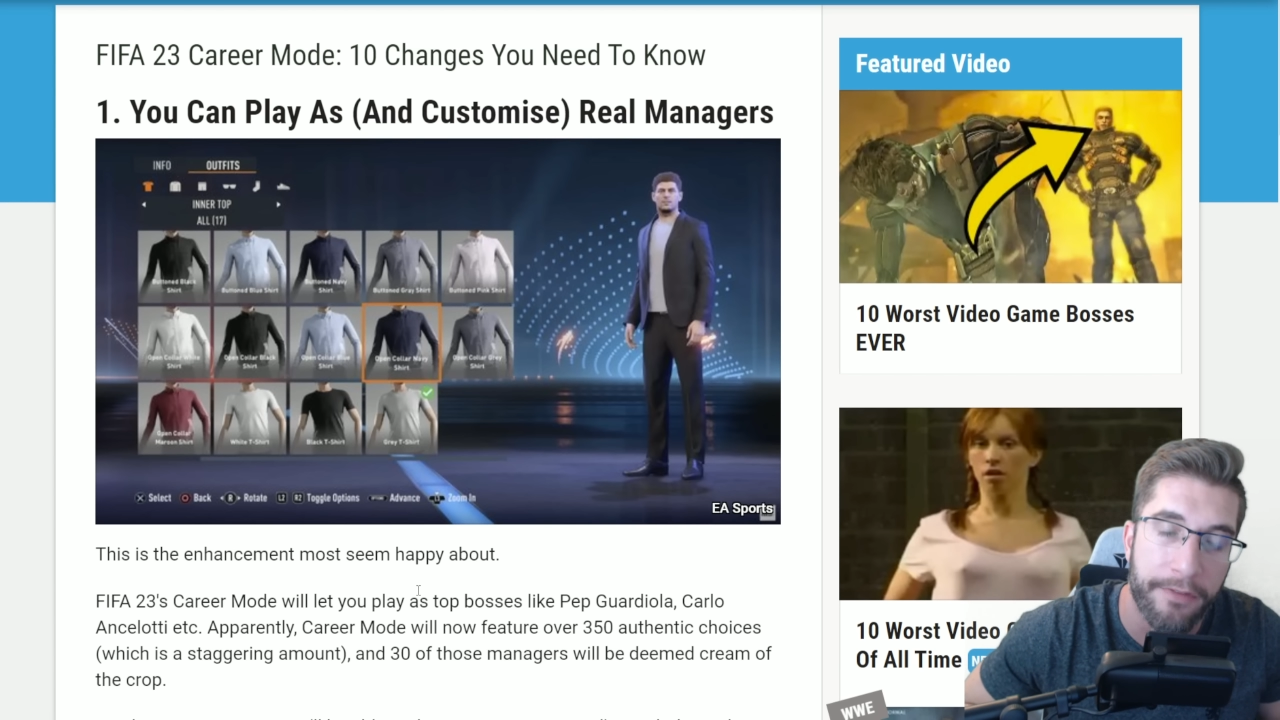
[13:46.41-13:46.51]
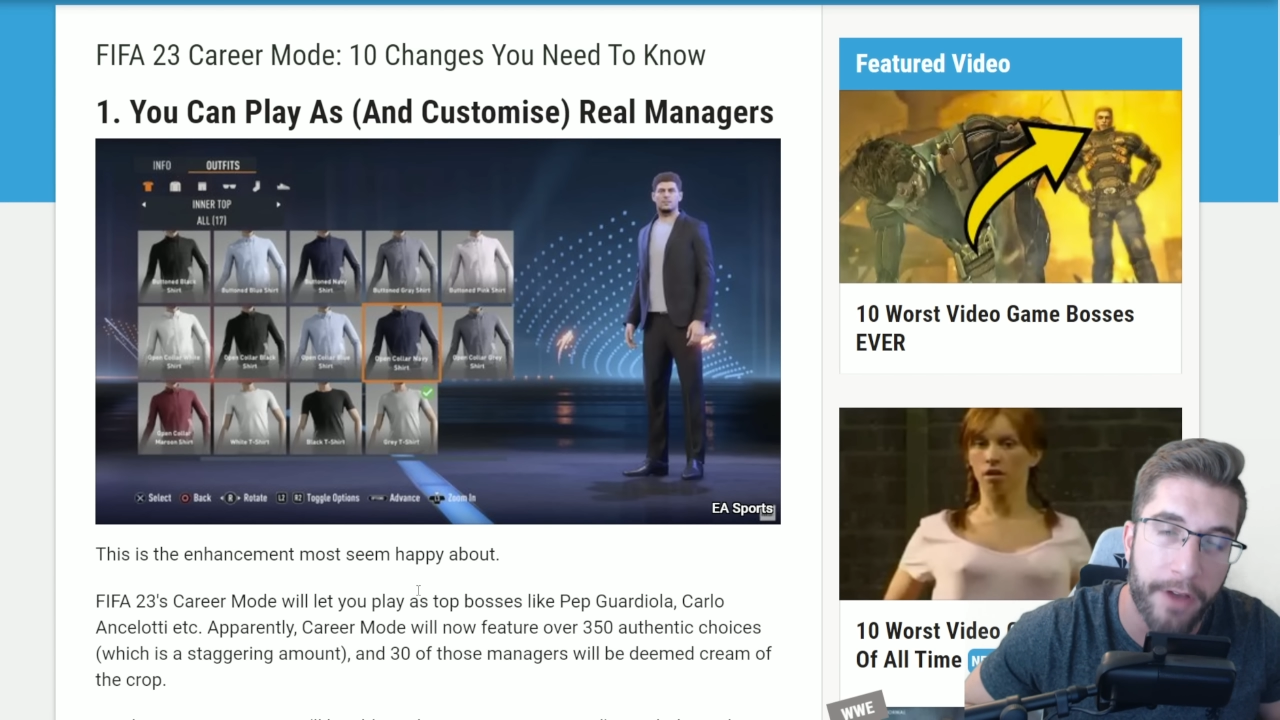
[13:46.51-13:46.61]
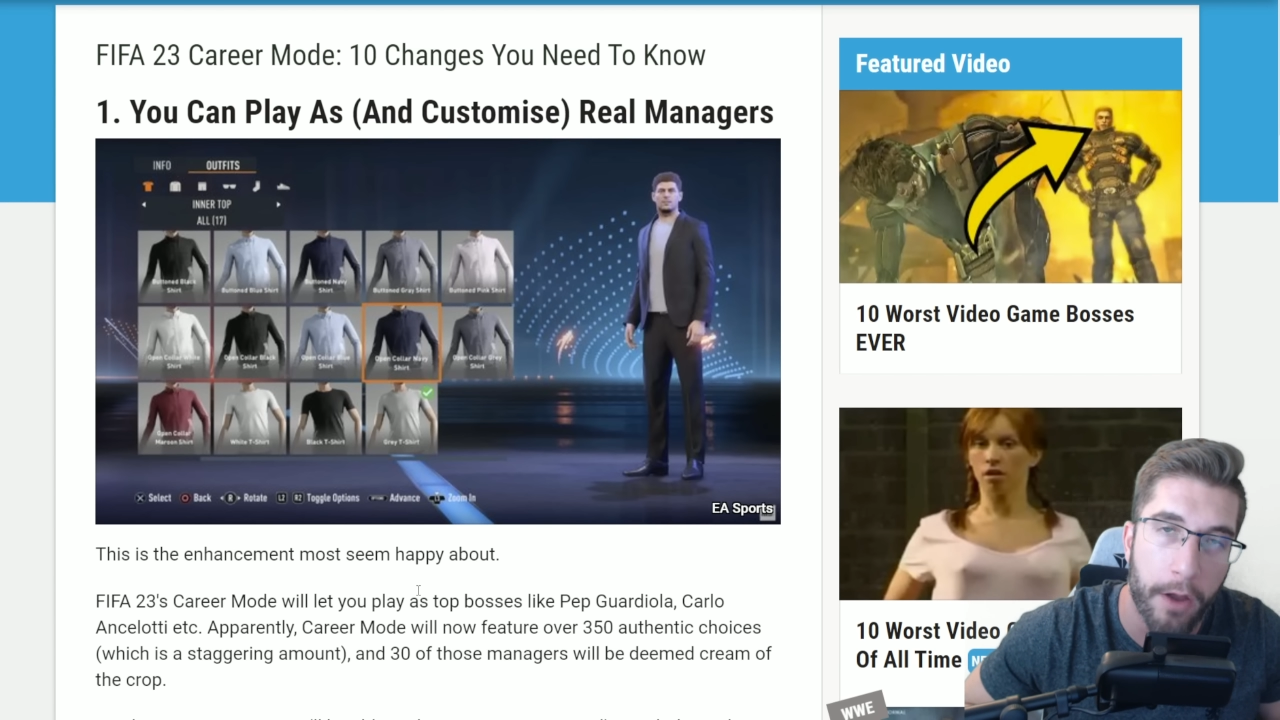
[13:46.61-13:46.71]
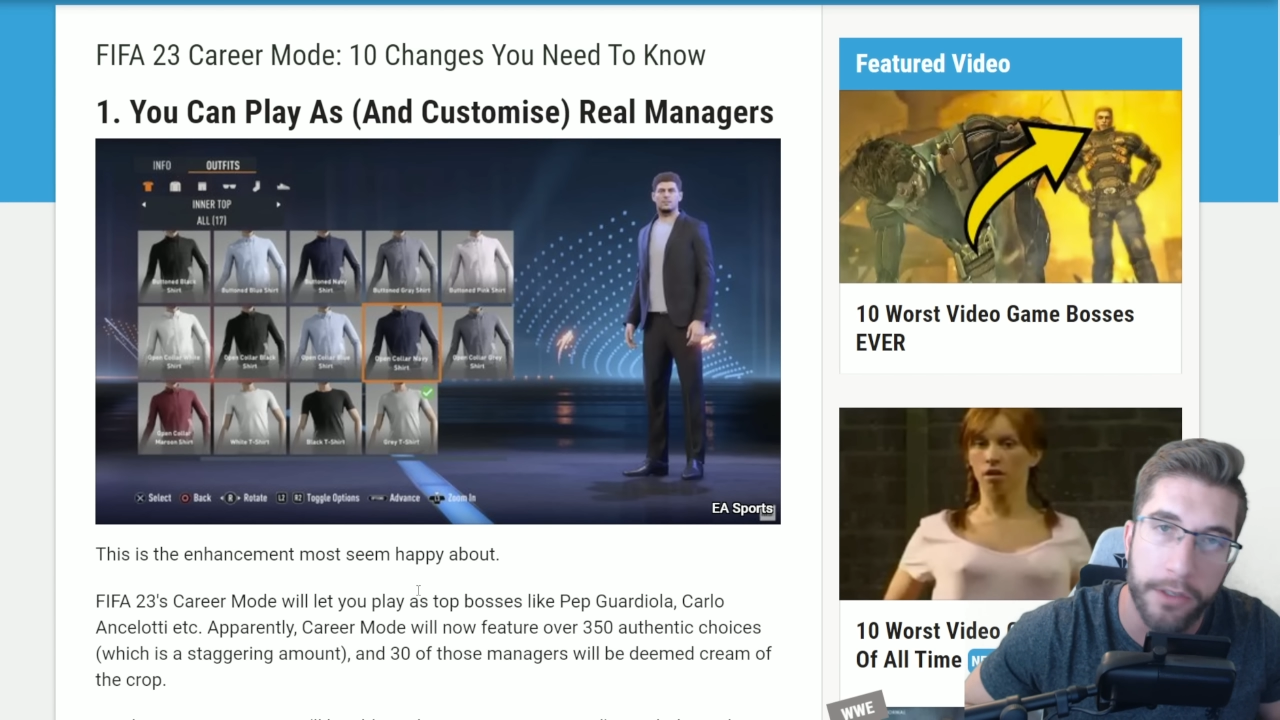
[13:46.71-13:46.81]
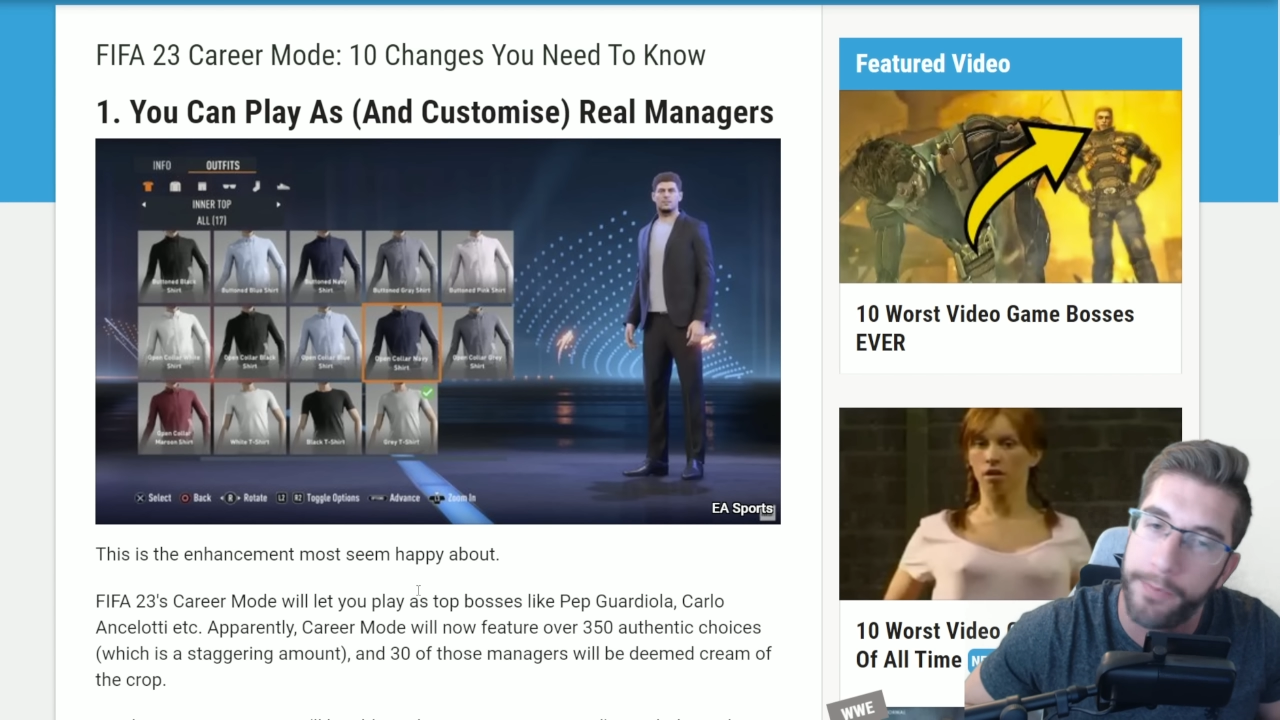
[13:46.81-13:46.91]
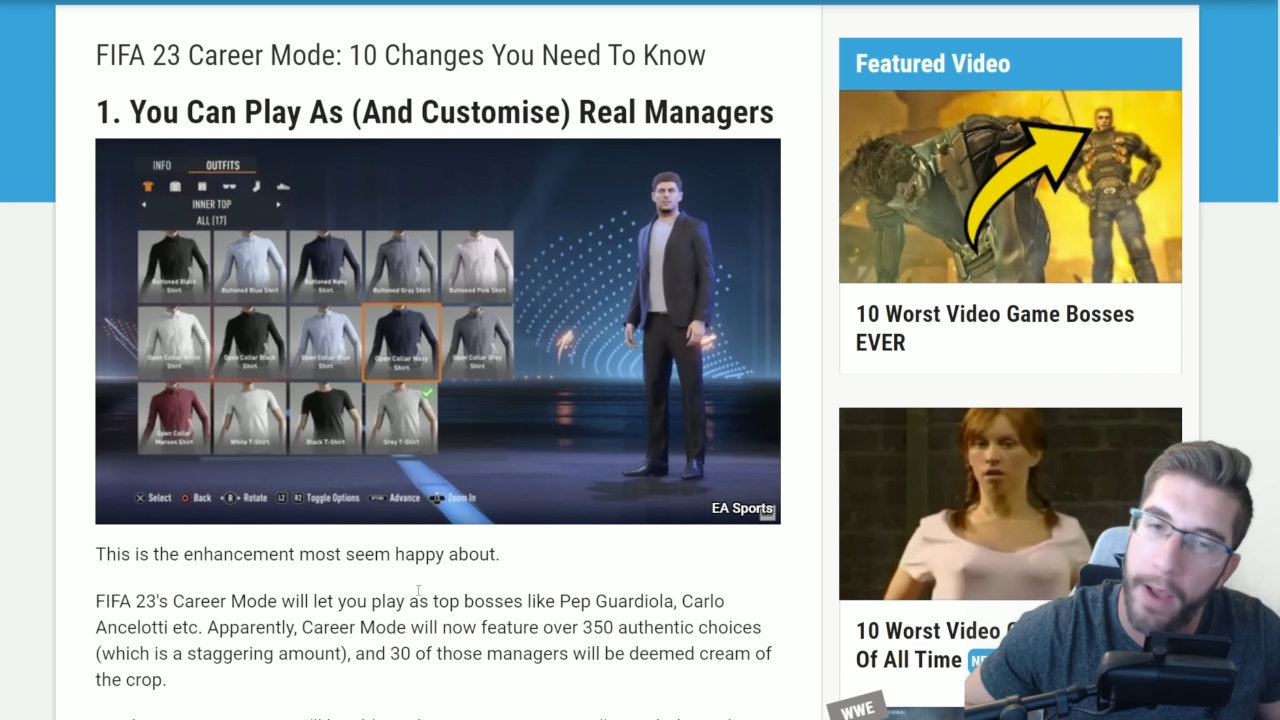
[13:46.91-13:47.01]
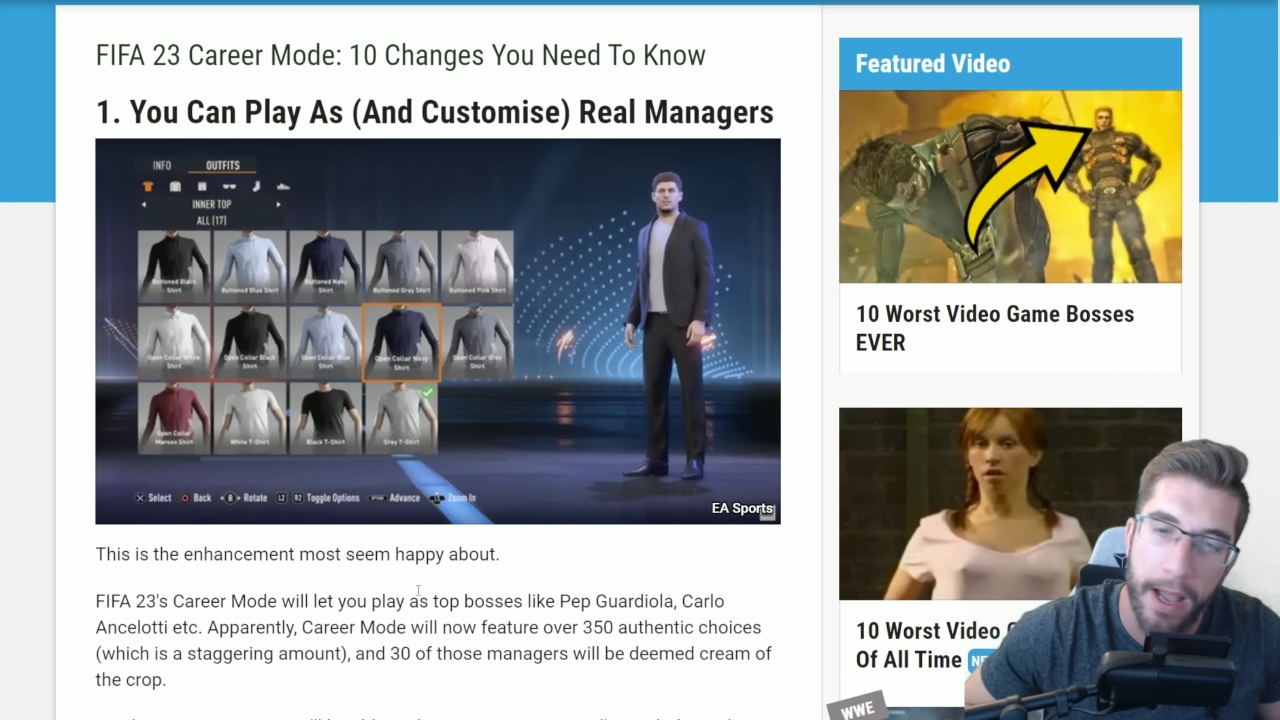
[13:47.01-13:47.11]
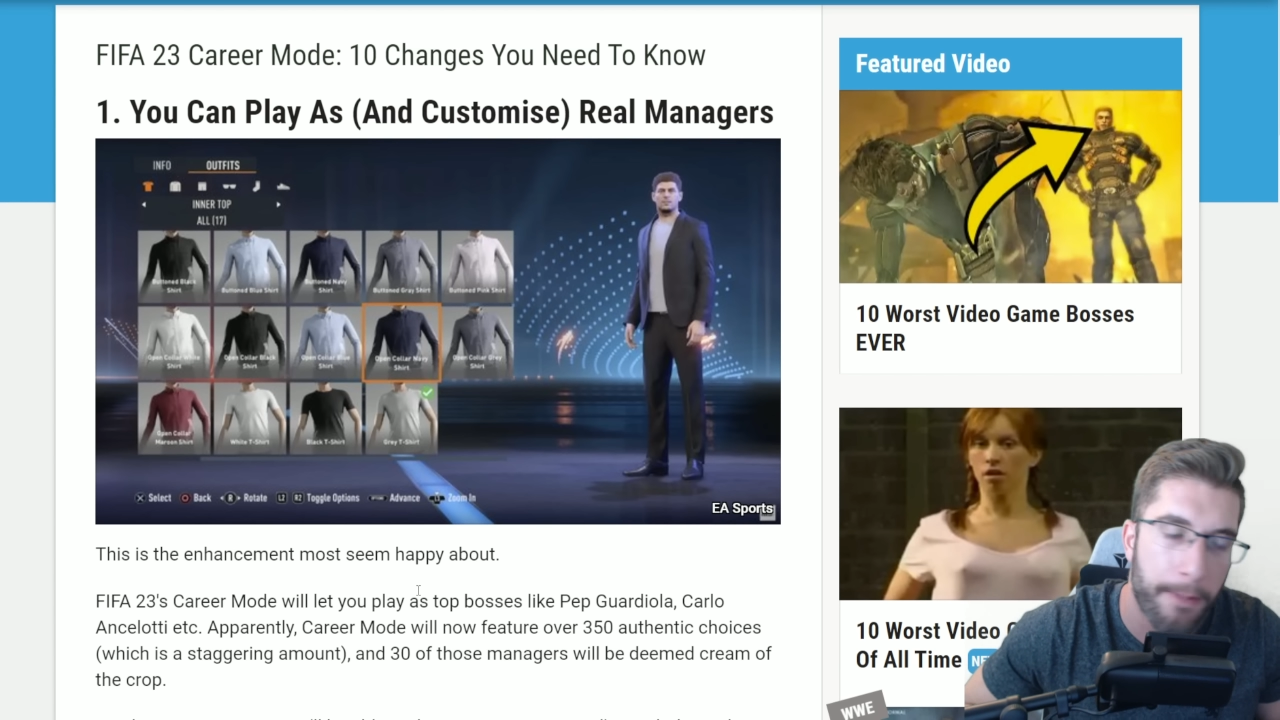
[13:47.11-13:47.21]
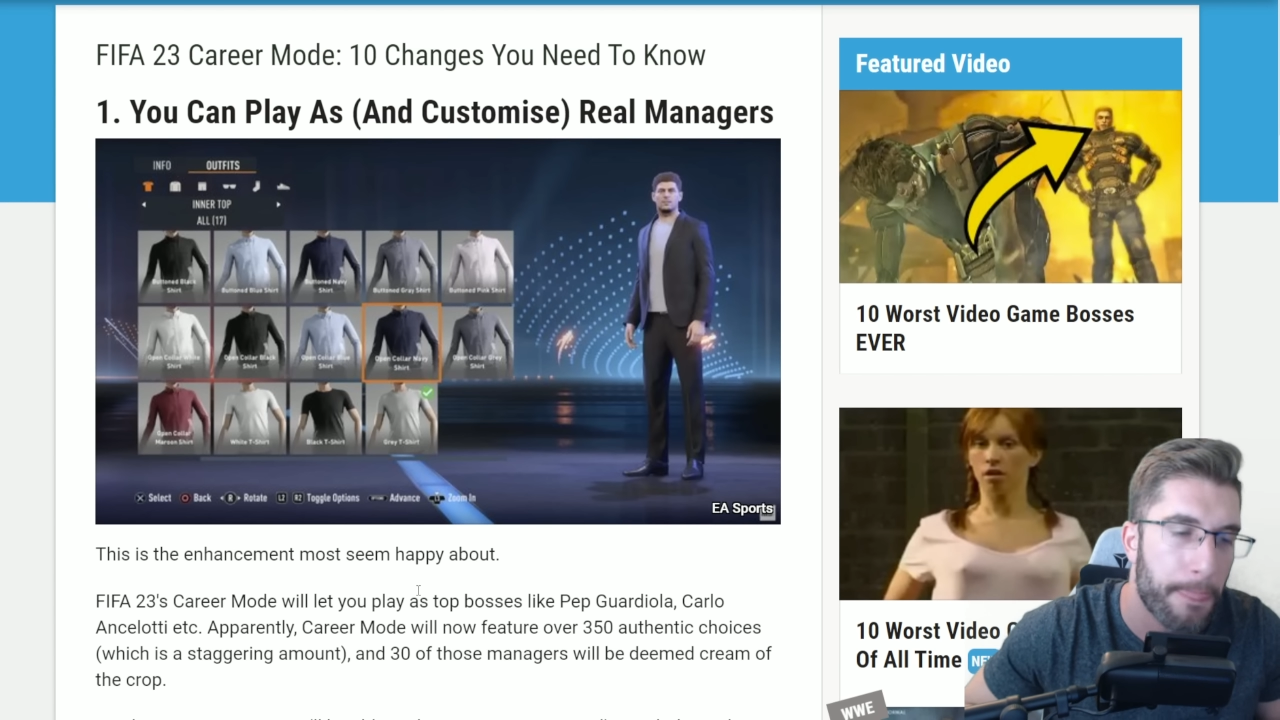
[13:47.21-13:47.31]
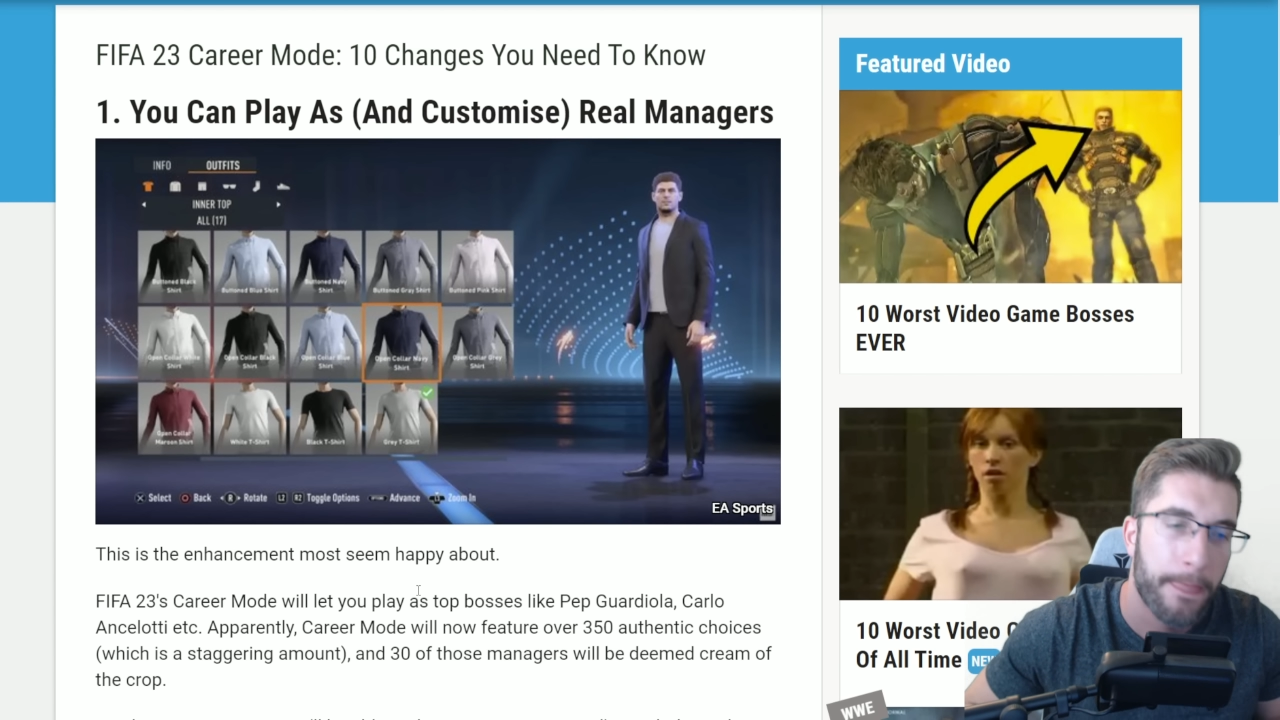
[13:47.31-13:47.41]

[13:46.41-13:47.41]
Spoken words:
folks, but